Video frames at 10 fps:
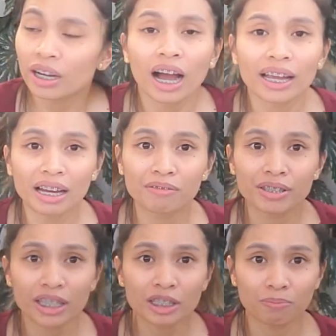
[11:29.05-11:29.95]
I have
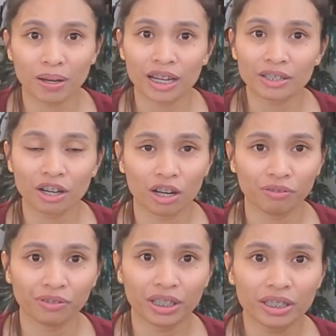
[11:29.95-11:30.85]
6 pots
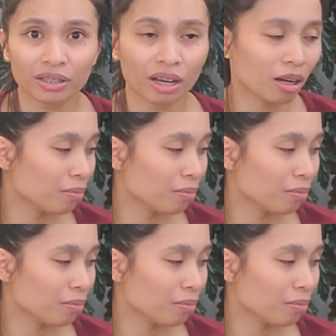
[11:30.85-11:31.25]
of this